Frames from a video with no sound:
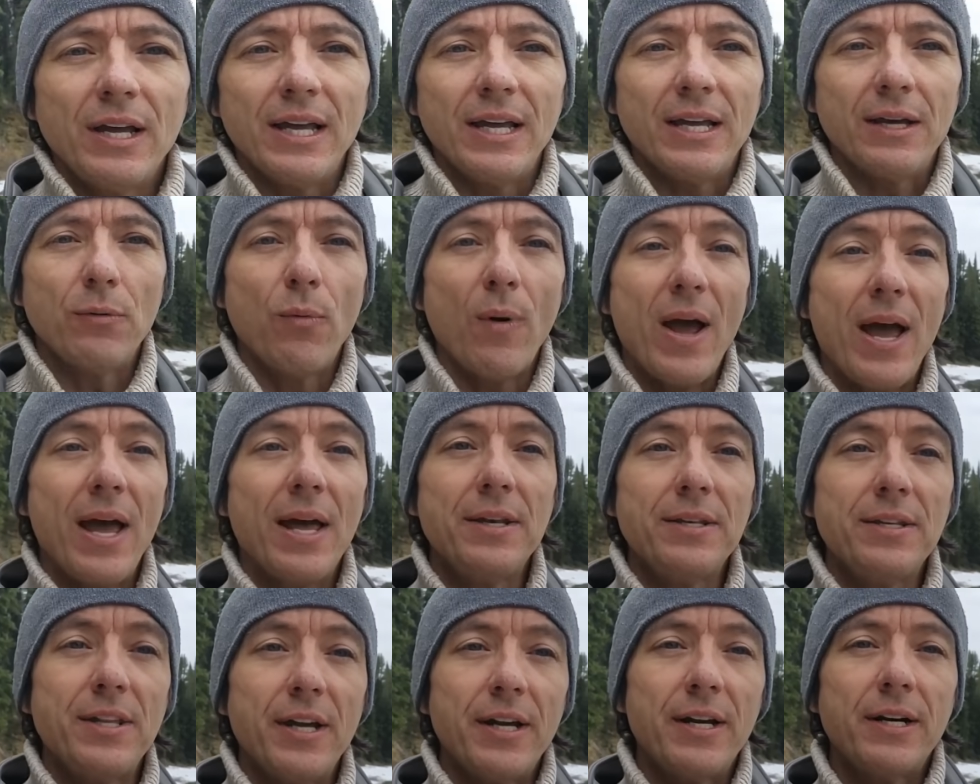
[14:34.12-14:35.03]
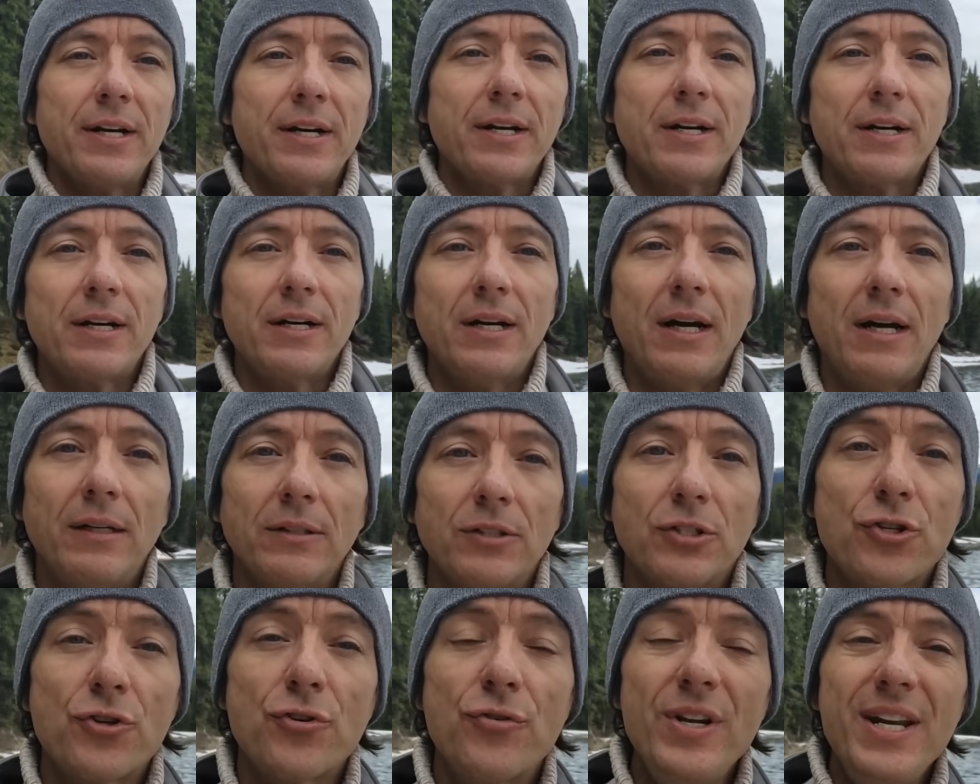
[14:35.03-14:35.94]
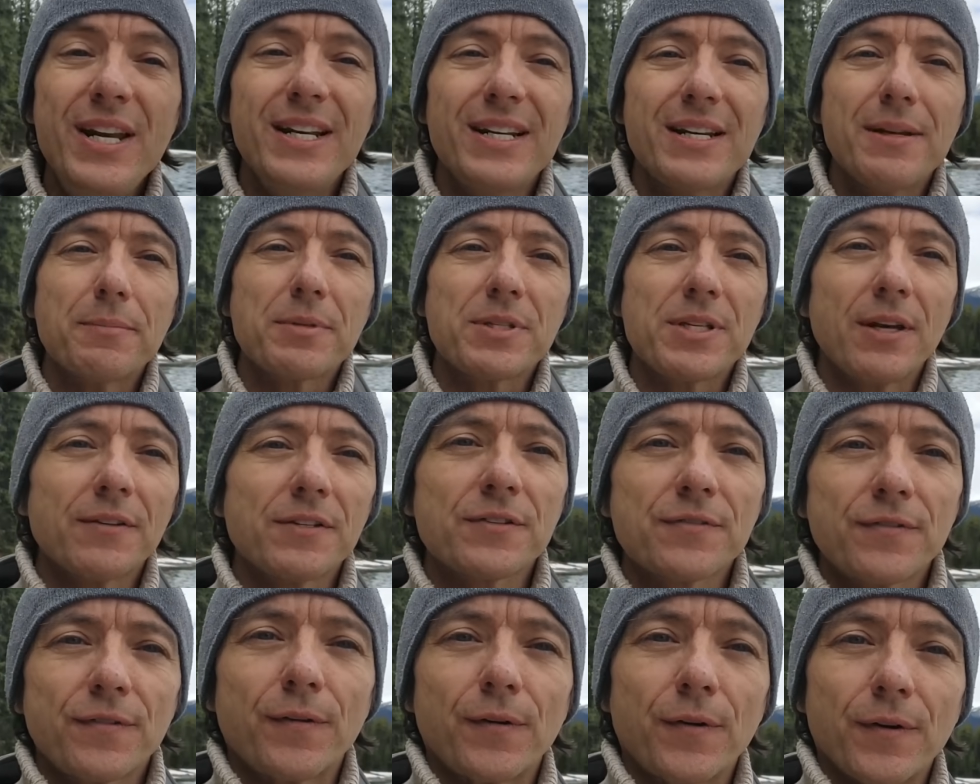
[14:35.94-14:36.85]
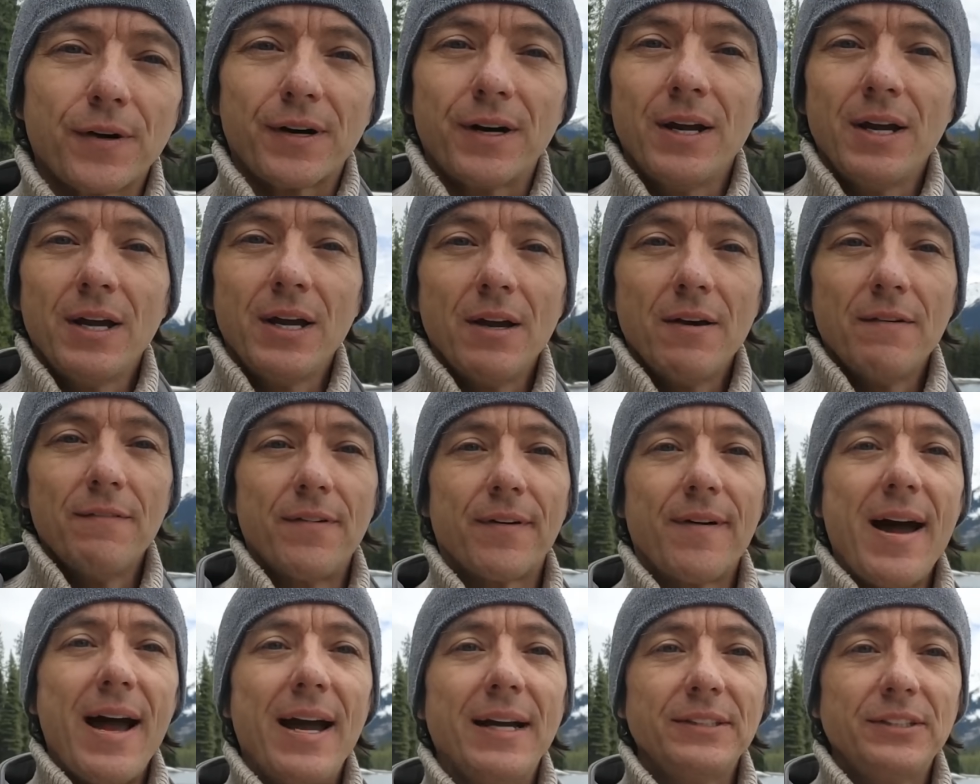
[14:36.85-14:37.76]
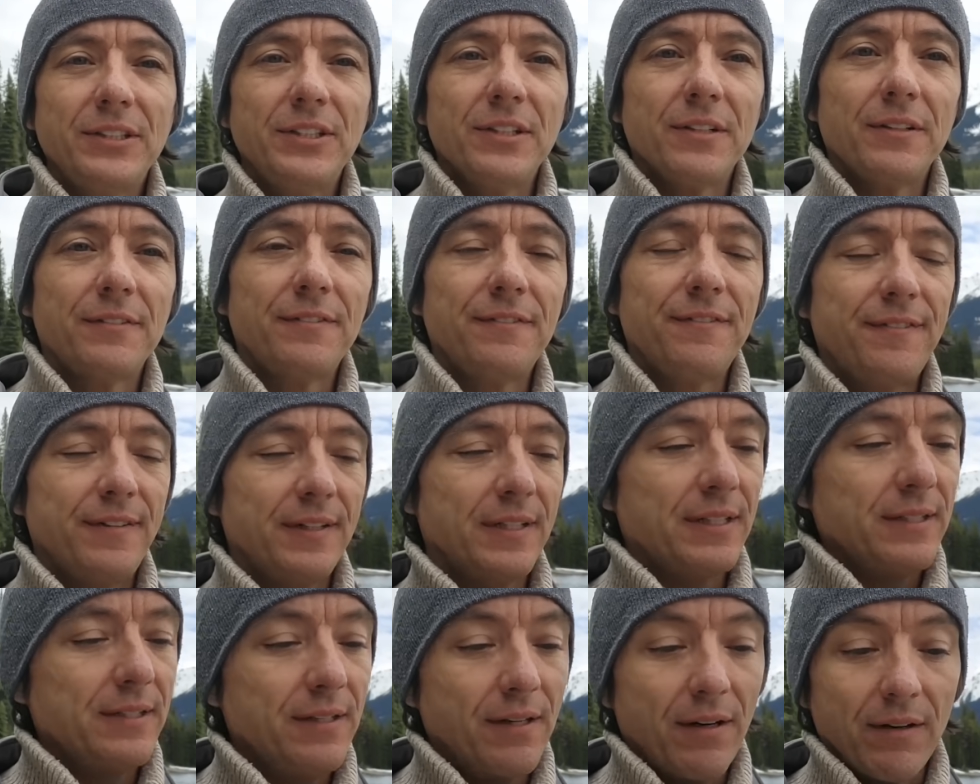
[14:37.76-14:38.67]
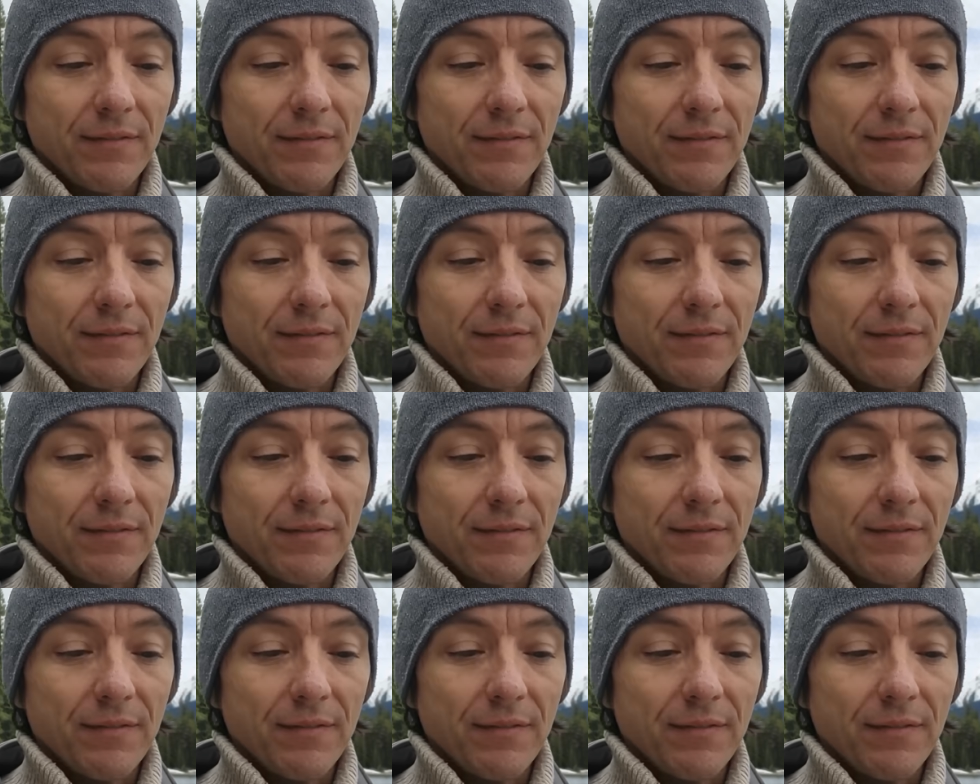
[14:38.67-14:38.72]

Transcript: uh, when they're uh, treating themselves for variety of uh,